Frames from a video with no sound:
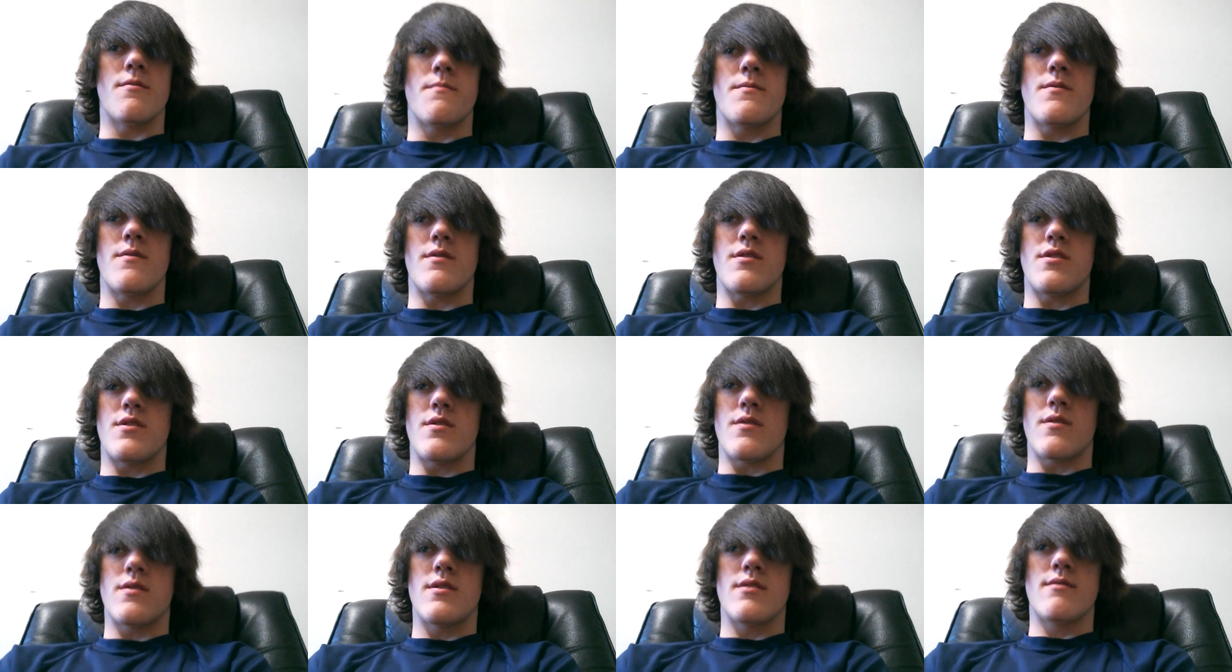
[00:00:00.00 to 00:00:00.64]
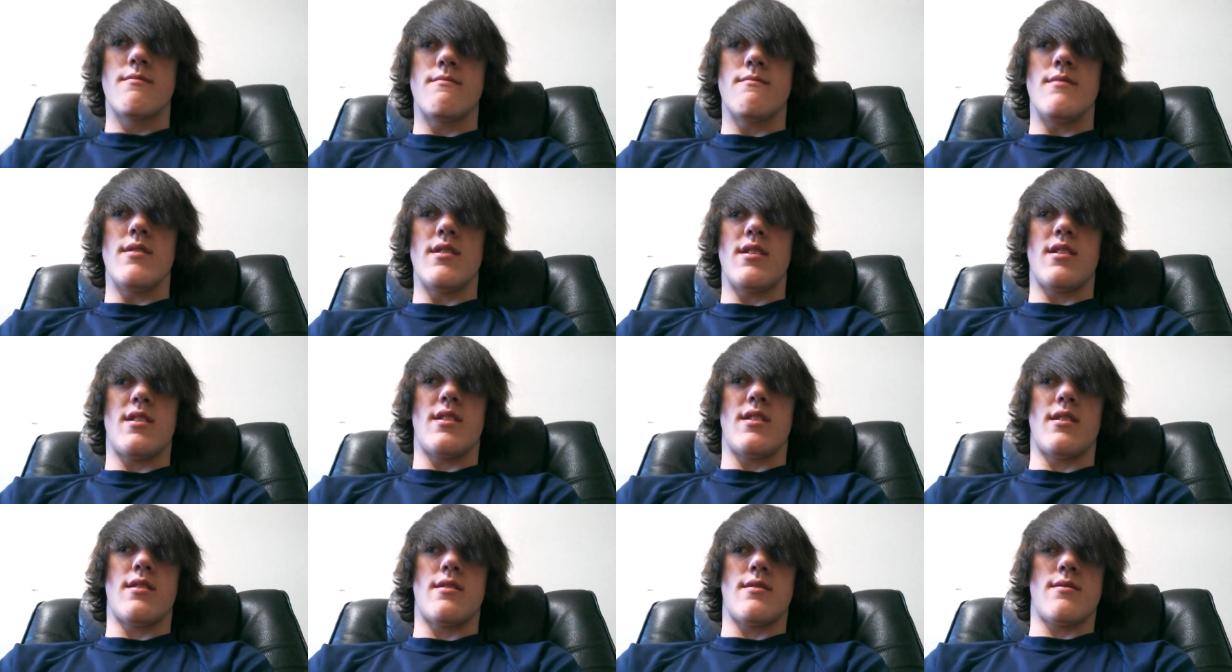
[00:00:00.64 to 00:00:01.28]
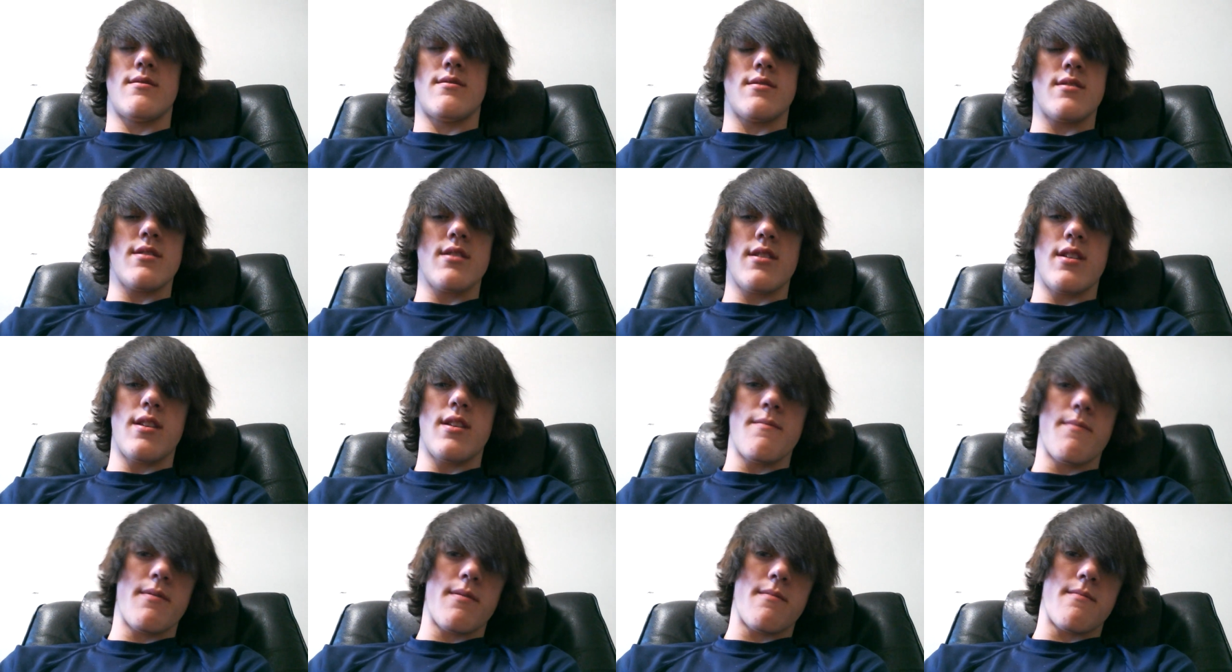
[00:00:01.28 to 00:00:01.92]
Hope you enjoyed. And
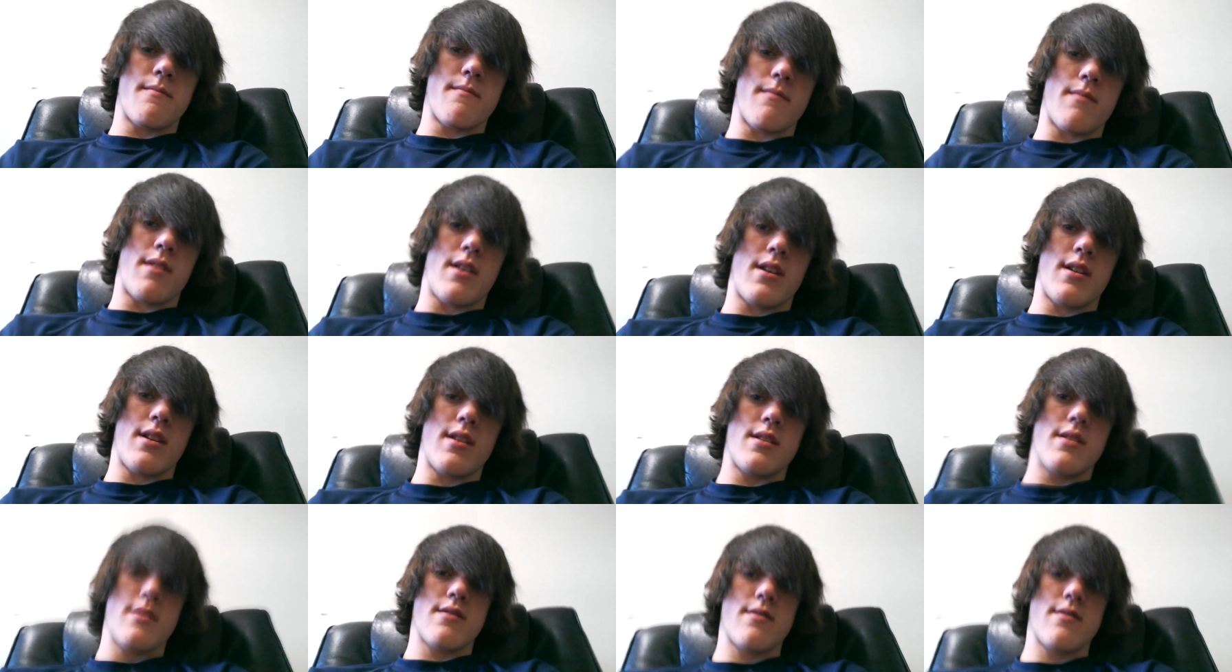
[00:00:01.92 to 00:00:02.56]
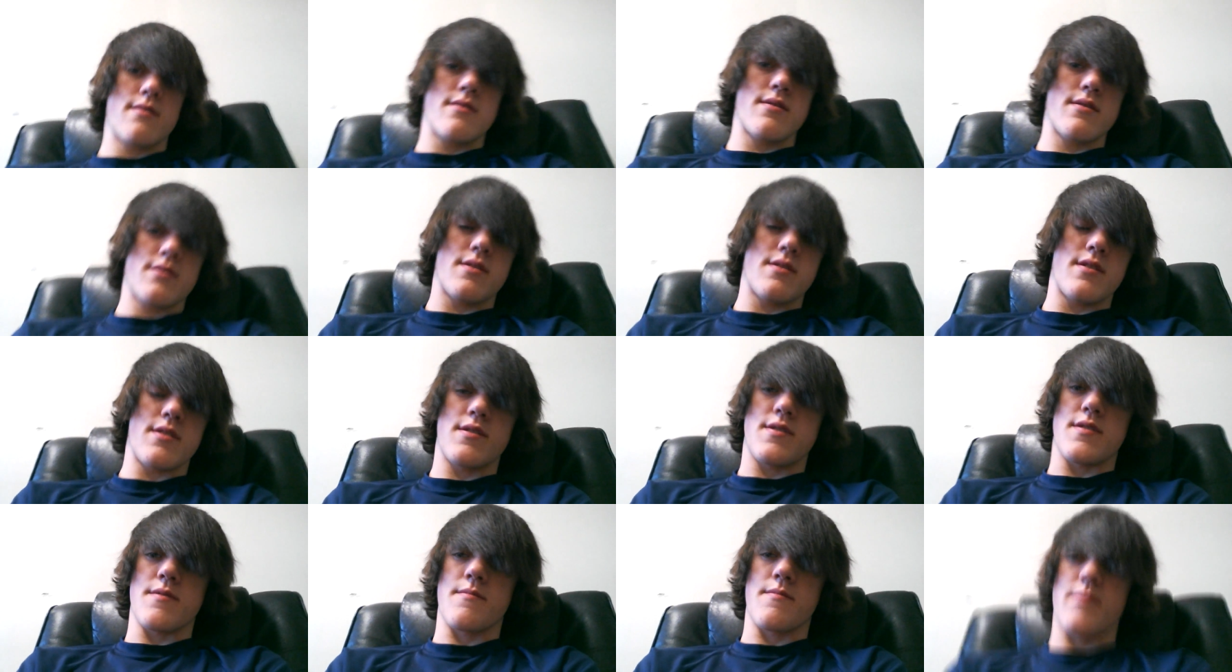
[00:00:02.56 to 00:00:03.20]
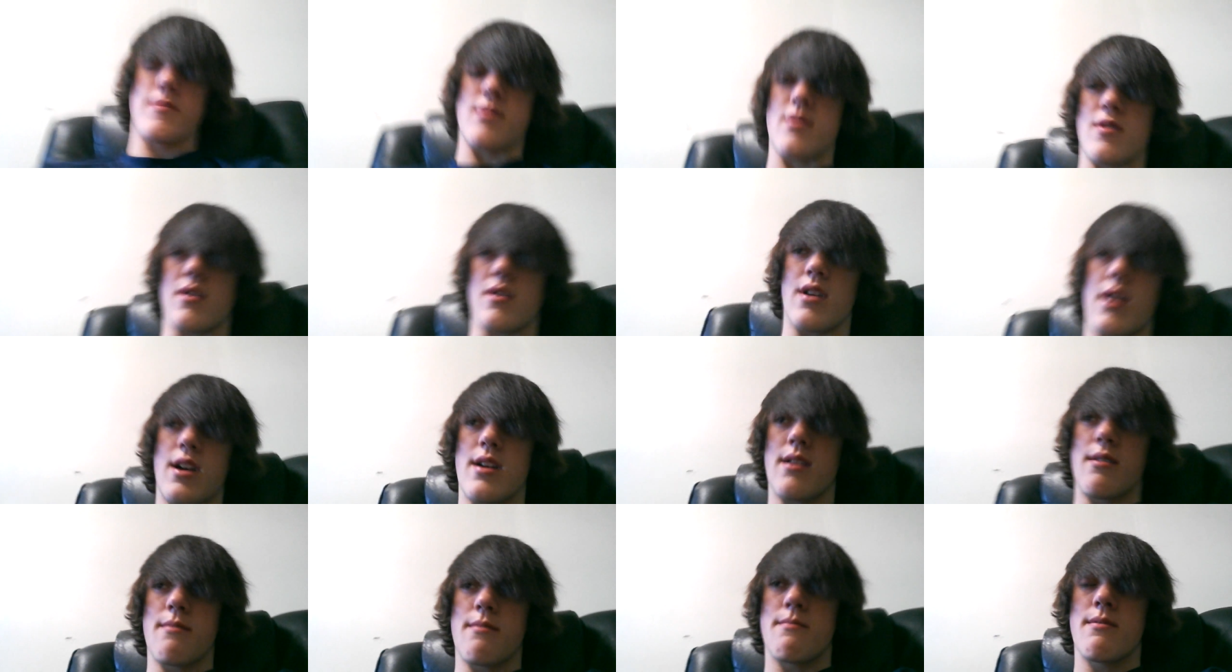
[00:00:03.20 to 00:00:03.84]
keep in mind to
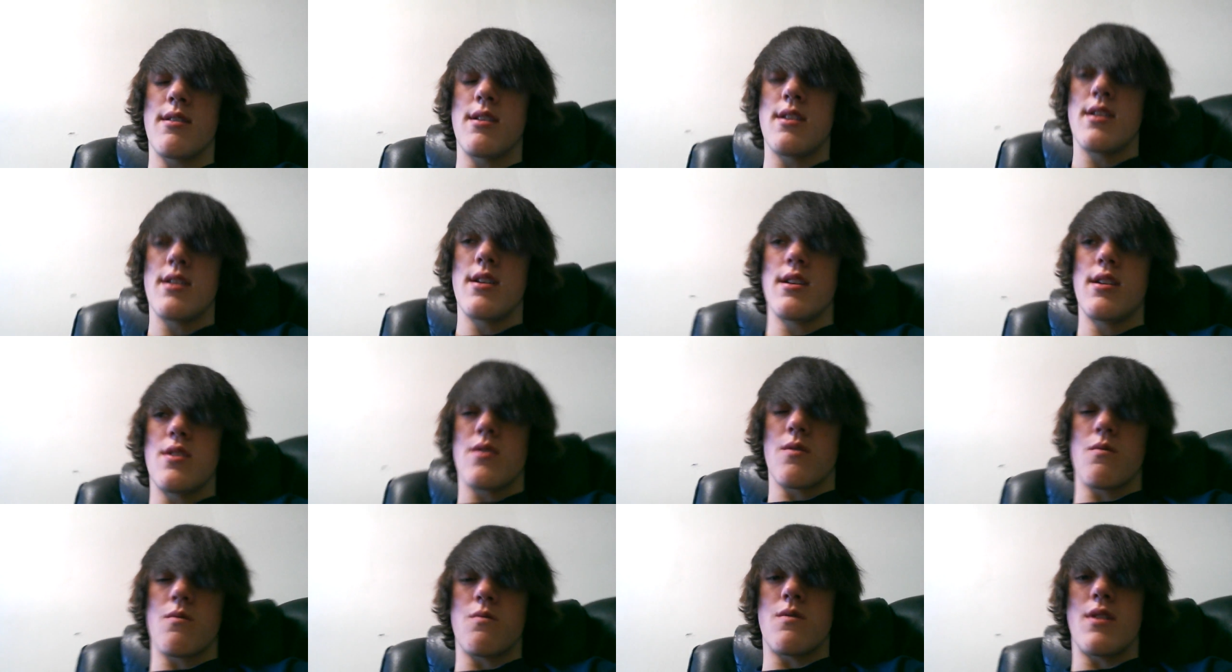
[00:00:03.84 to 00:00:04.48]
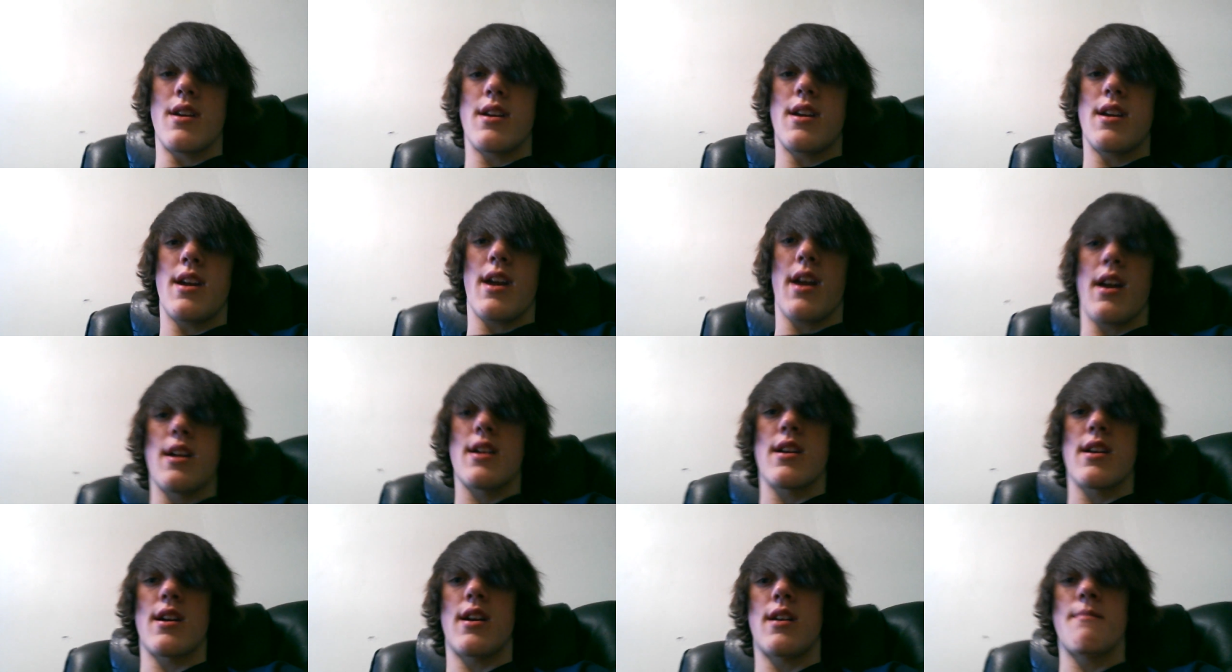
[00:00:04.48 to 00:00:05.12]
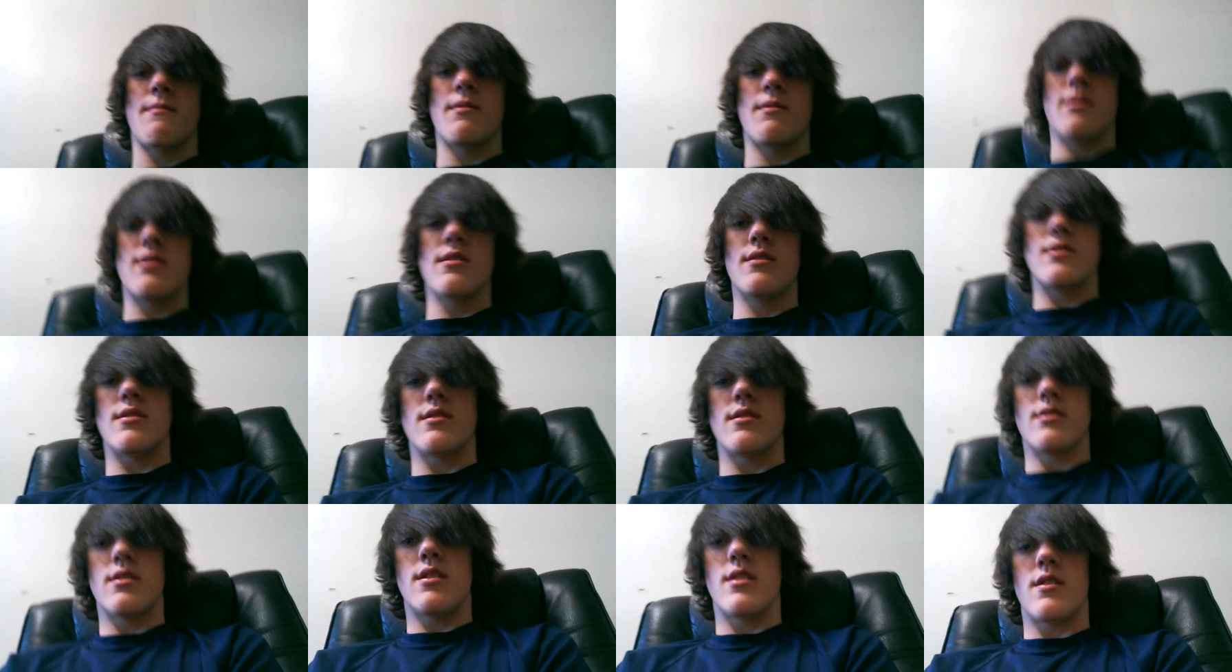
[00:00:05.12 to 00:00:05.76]
subscribe, rate, and
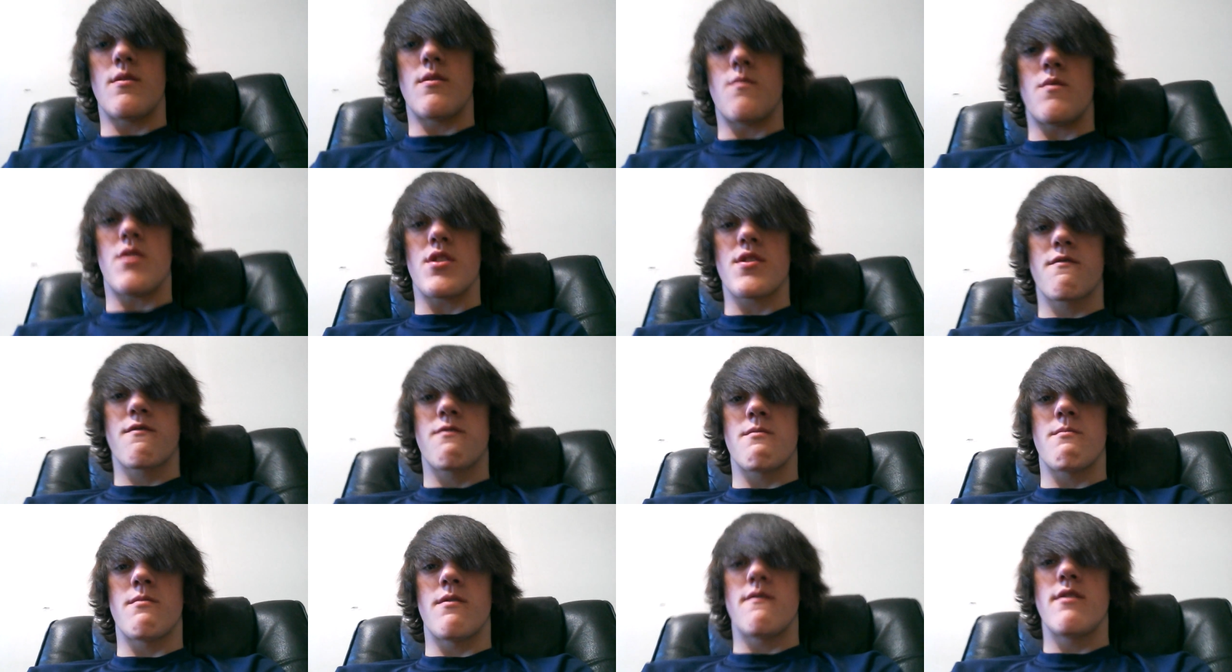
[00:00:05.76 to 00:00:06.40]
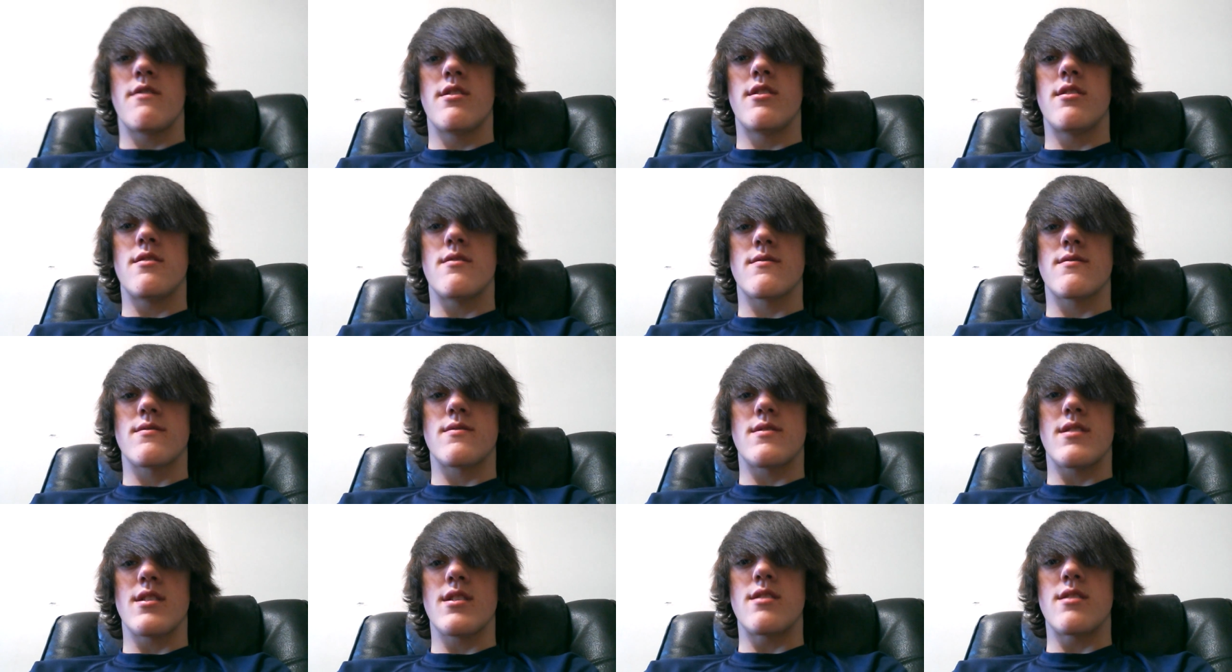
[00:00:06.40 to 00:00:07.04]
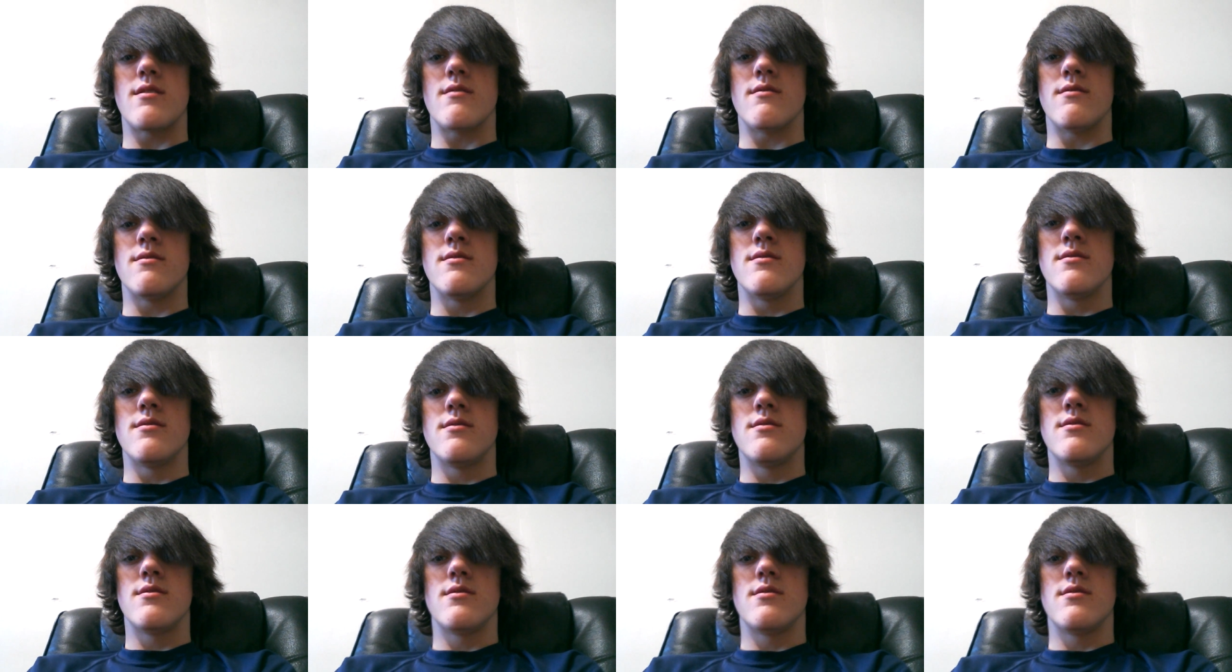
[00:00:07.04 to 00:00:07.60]
comment. And watch for more videos. Thank you.